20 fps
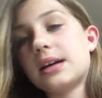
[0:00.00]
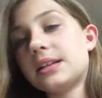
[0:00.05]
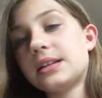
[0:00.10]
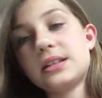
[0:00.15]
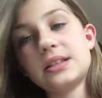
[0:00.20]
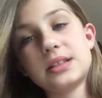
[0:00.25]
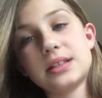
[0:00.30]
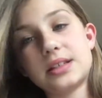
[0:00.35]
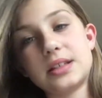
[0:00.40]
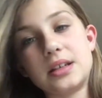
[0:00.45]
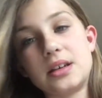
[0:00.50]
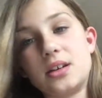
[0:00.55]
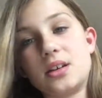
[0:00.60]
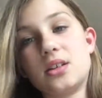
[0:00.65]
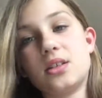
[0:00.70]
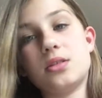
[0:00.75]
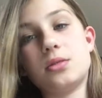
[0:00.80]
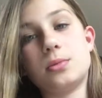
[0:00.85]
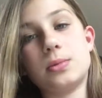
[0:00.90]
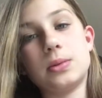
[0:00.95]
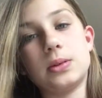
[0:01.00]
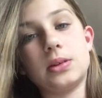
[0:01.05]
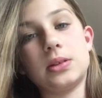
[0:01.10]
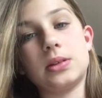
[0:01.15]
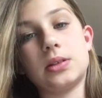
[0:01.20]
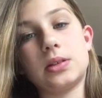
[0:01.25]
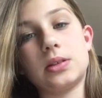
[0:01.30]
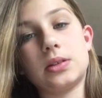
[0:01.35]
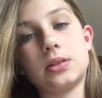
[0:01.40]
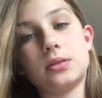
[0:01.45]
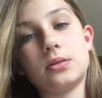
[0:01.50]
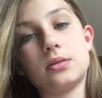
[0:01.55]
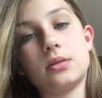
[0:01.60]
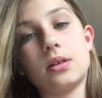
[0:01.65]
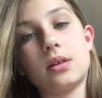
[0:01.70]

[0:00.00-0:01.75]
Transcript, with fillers: didn't see it, it was,